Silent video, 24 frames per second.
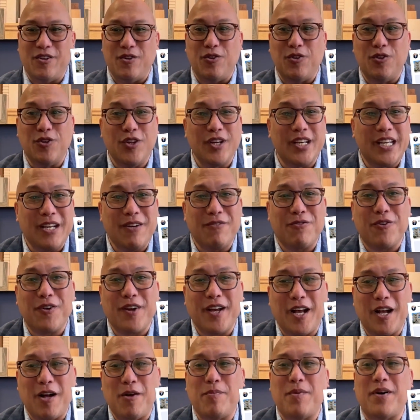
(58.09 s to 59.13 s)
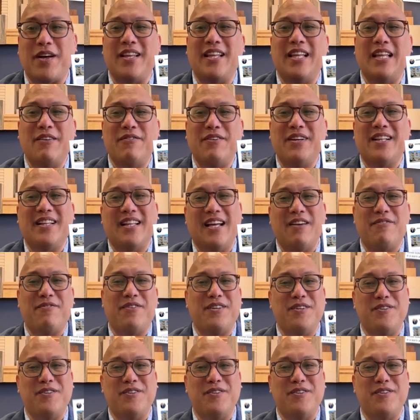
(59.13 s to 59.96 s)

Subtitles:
looking for help on living life in